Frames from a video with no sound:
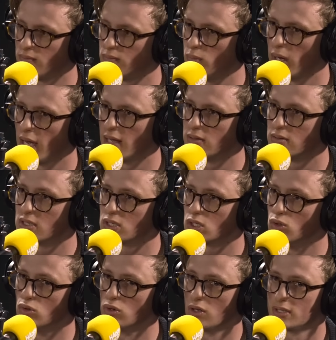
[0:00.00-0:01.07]
We had
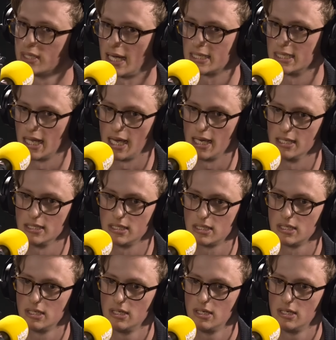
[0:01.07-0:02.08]
school on Saturdays.